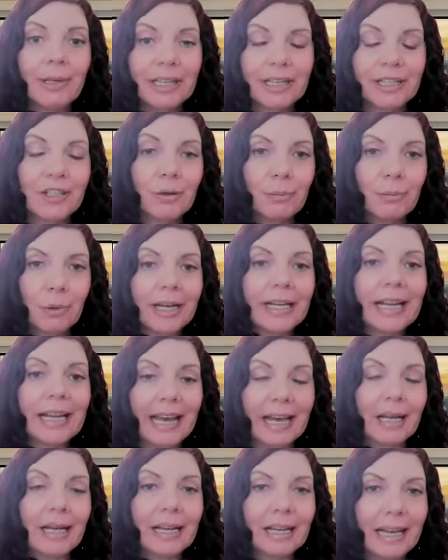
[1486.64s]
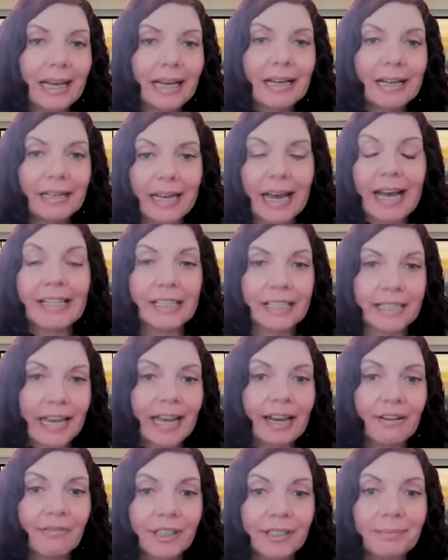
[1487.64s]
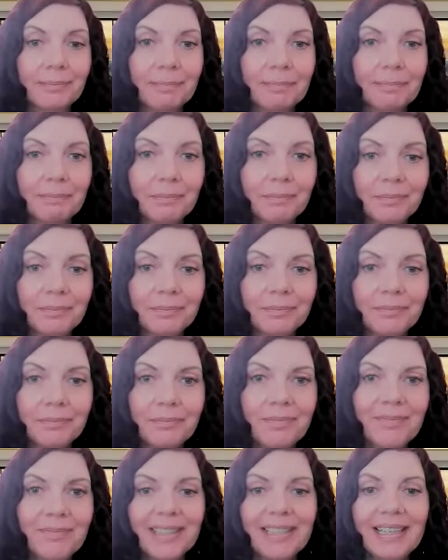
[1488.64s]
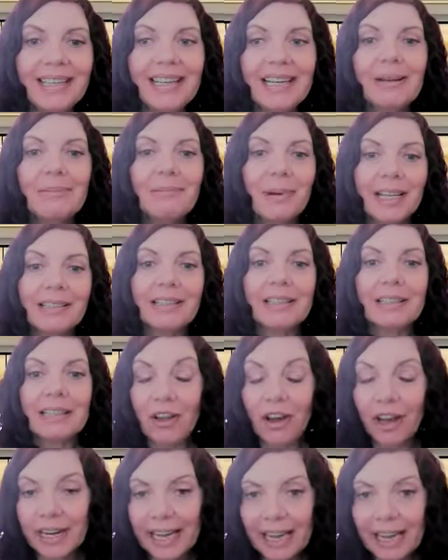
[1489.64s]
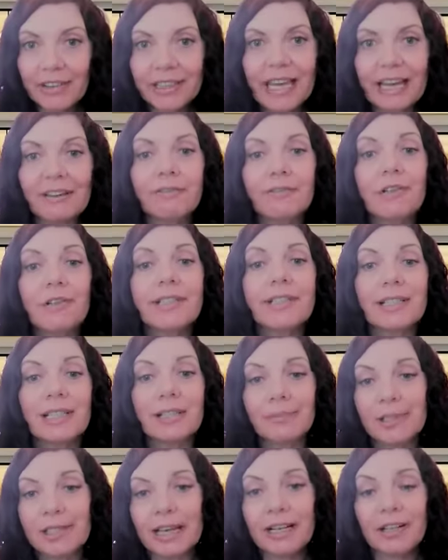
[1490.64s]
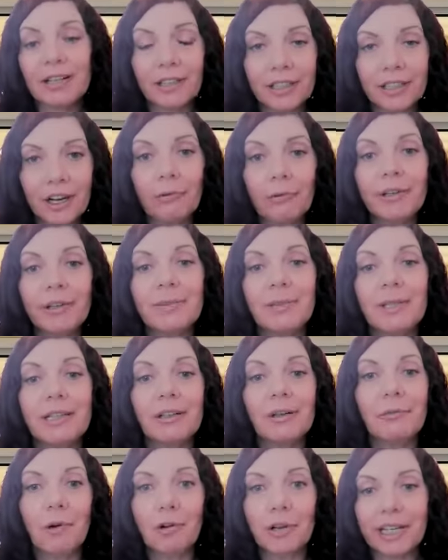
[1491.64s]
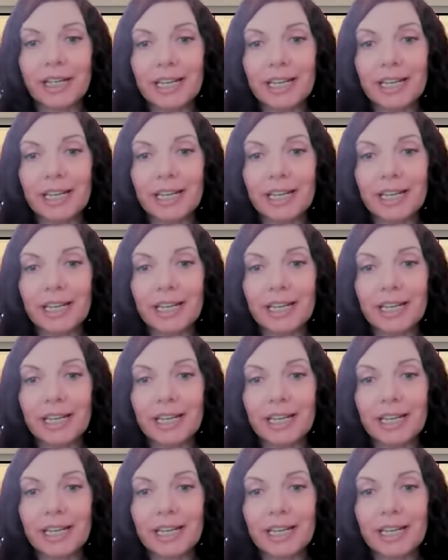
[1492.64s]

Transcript: because your brain has to have it. But not having that full sleep cycle and always being